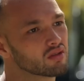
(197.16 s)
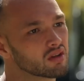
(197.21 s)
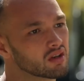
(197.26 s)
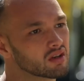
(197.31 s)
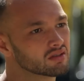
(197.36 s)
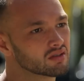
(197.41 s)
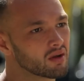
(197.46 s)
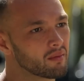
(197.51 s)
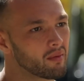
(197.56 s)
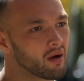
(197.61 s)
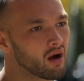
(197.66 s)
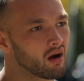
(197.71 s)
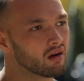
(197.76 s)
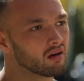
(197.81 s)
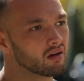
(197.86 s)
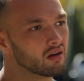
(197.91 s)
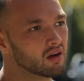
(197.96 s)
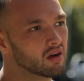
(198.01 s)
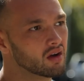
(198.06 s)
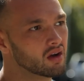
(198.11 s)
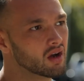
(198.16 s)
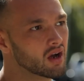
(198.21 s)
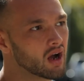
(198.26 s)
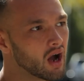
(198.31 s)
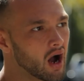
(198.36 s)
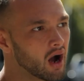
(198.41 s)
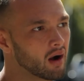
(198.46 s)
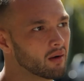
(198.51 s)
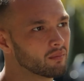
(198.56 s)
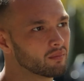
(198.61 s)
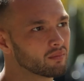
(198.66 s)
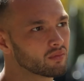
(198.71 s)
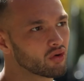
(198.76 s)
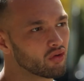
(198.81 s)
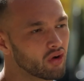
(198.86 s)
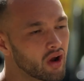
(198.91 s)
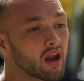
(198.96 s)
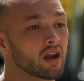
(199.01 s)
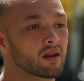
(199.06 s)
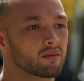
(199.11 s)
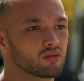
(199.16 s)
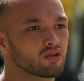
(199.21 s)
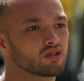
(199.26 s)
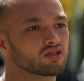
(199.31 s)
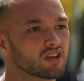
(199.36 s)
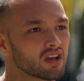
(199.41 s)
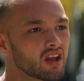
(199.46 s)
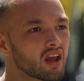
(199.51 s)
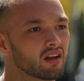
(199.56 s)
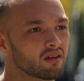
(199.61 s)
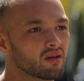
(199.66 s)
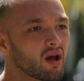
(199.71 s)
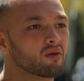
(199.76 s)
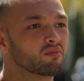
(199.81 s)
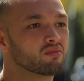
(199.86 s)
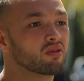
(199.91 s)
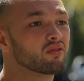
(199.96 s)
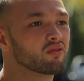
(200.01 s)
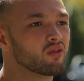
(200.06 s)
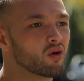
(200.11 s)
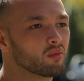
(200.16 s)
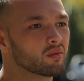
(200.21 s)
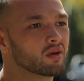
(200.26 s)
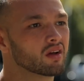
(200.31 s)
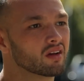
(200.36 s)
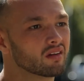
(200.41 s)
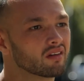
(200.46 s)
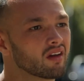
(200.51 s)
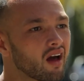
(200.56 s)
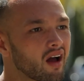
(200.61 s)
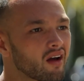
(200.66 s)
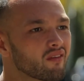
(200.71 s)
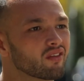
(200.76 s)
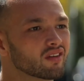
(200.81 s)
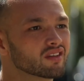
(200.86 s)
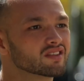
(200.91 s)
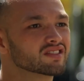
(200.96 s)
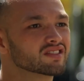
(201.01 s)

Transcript: things about um, creating music and, and performing live on